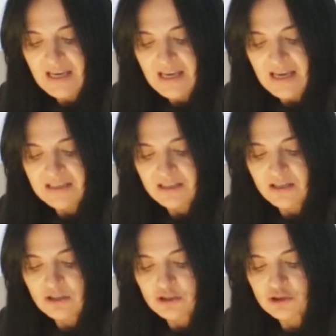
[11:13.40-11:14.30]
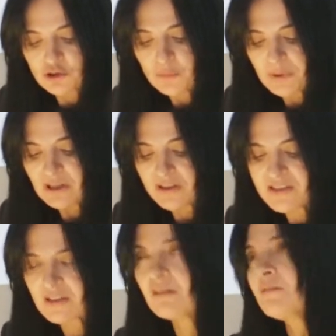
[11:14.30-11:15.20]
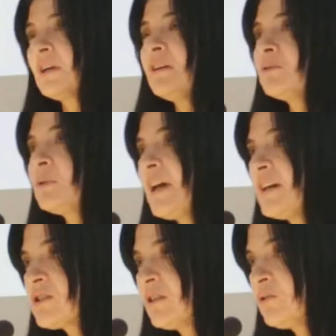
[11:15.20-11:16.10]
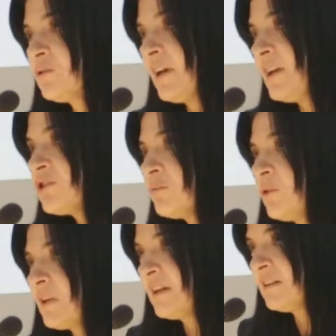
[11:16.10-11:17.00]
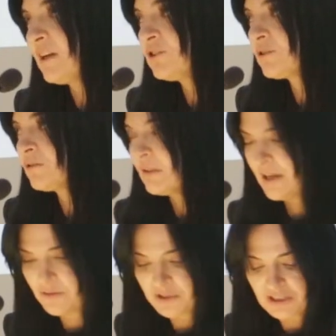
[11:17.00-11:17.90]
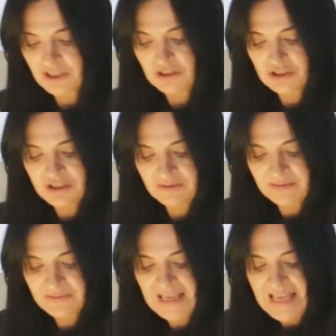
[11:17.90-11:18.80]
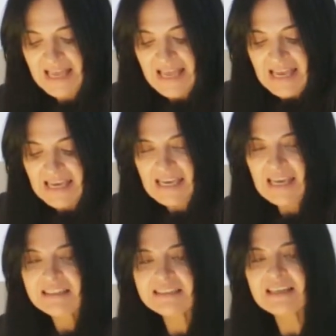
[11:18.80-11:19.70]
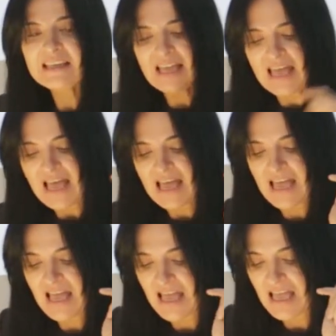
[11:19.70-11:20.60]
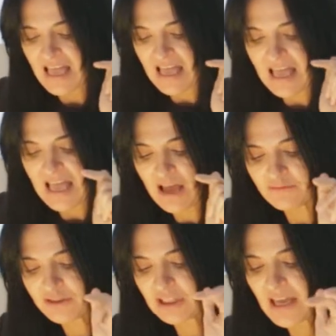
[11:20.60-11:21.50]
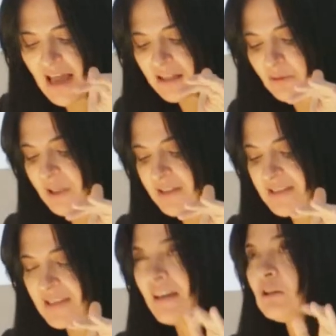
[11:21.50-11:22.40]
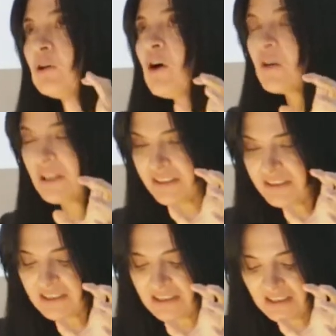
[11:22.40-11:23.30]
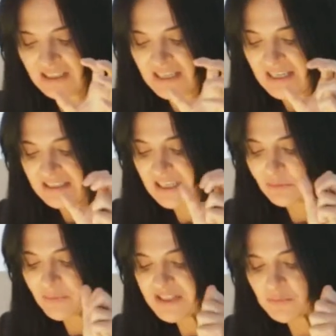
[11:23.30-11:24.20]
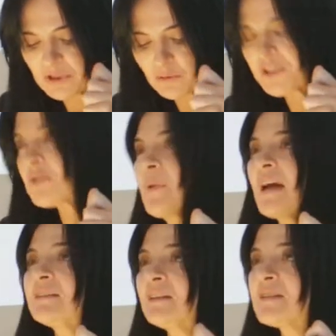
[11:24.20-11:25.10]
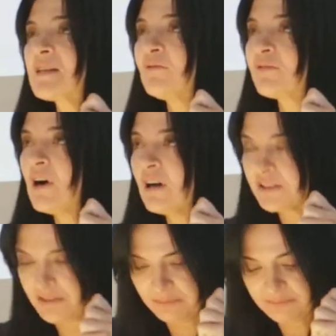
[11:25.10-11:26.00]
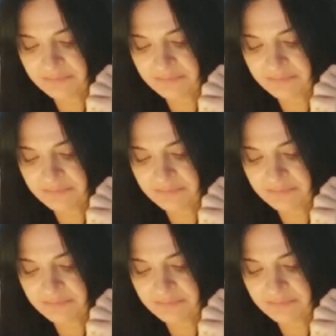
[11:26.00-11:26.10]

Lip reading: and should be considered in relation to tangible and natural heritage. And they have key elements and locality that must be respected and safeguarded.